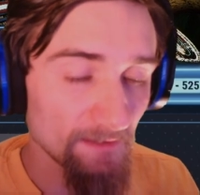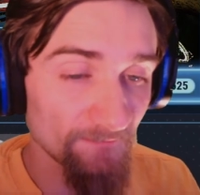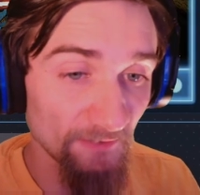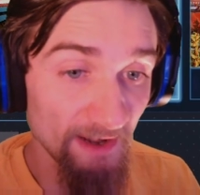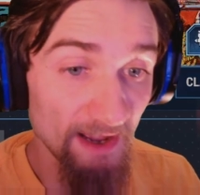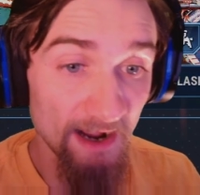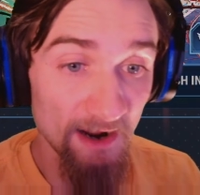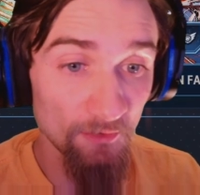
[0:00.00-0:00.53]
For
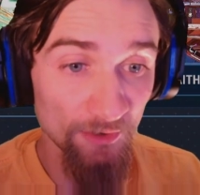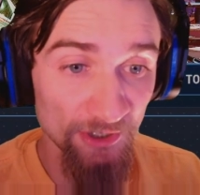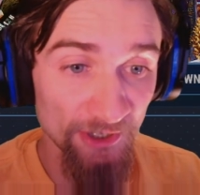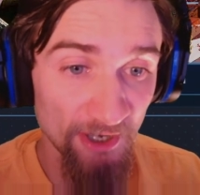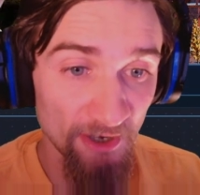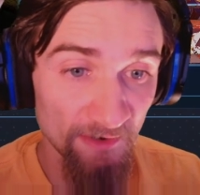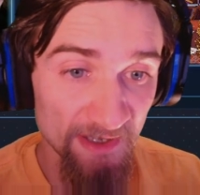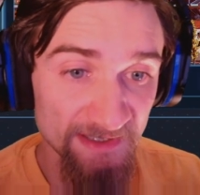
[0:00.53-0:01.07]
now, we're going
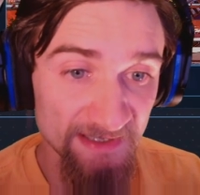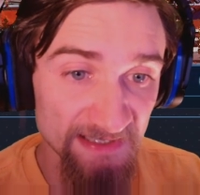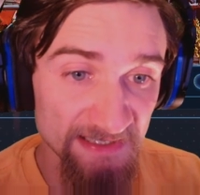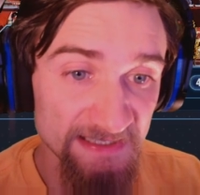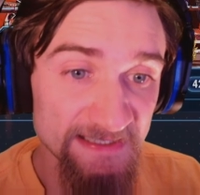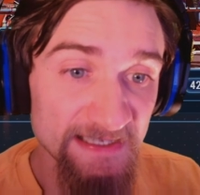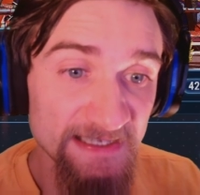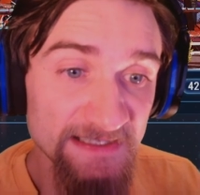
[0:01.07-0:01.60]
to go into
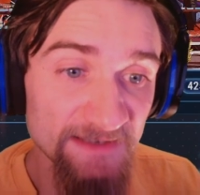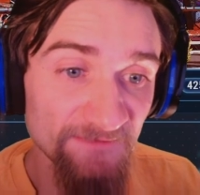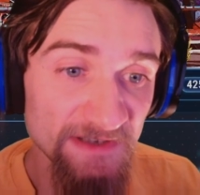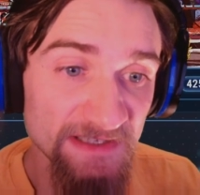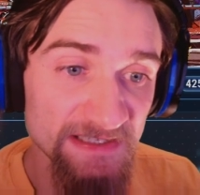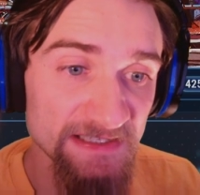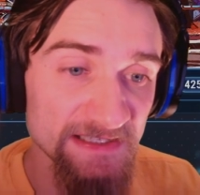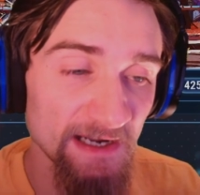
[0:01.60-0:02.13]

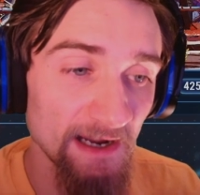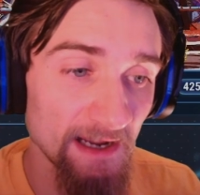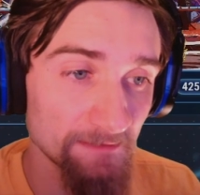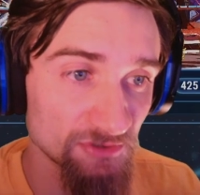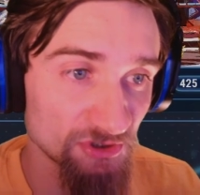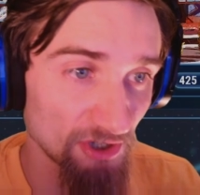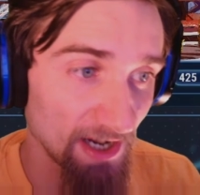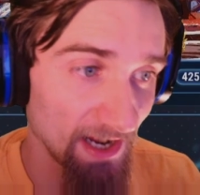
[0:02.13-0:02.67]
Sisyphus
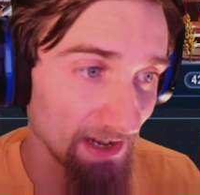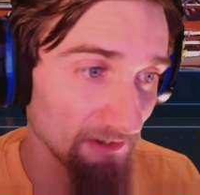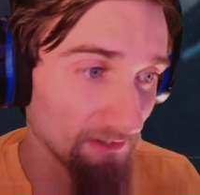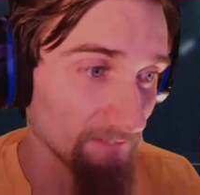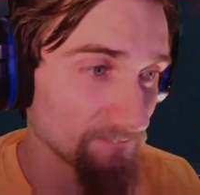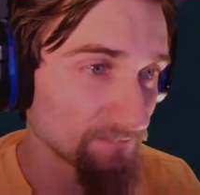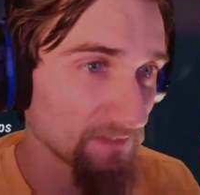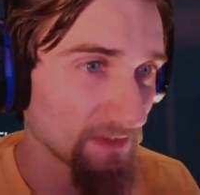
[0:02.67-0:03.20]
Time Trial.